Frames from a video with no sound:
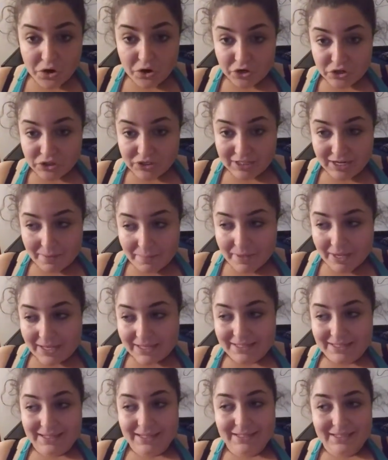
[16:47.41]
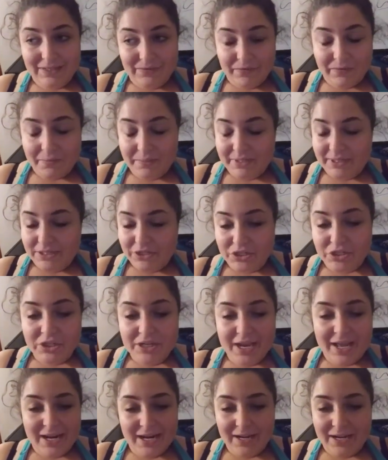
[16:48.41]
your stomach is in a different
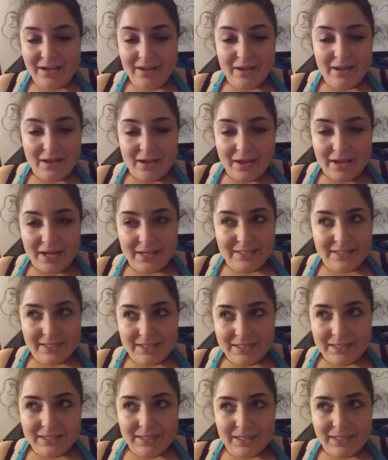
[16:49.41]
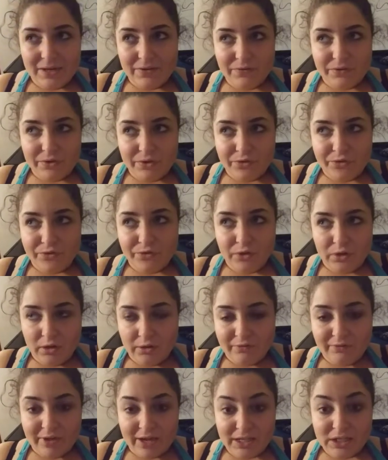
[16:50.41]
position, and it doesn't give you the full
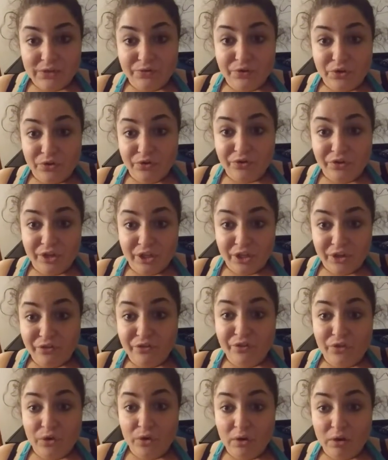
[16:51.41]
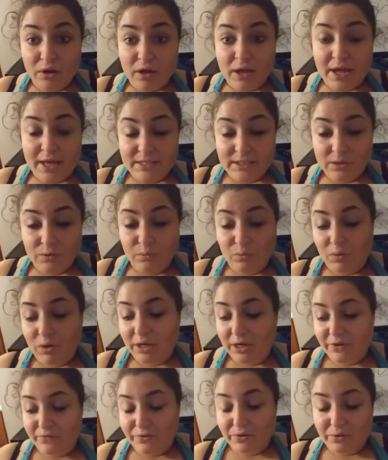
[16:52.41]
effect of you feeling full as it
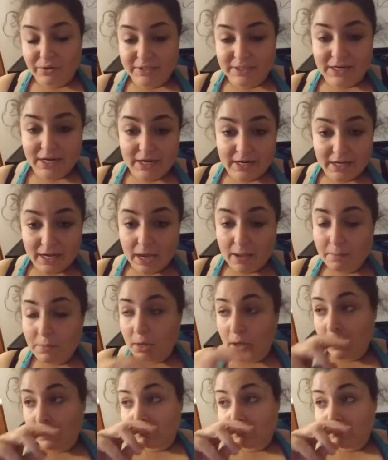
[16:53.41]
would if you were standing up.